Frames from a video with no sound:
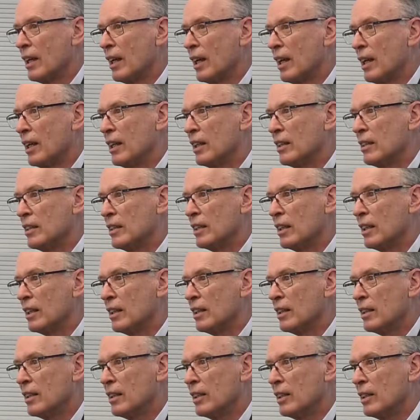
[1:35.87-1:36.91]
And
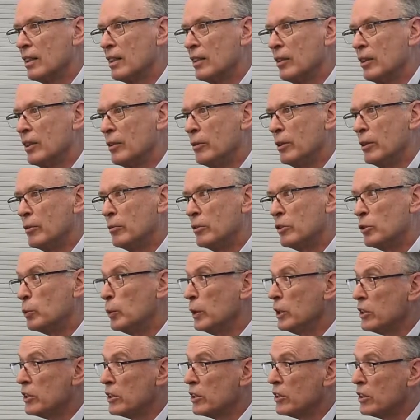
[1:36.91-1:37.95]
it was
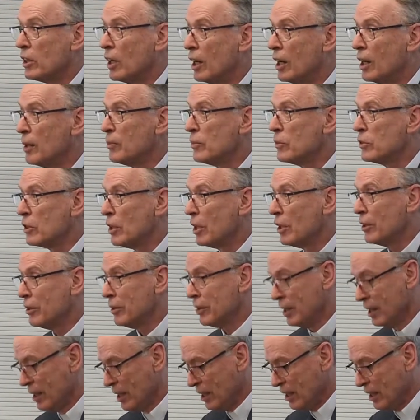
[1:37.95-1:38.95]
winter time, so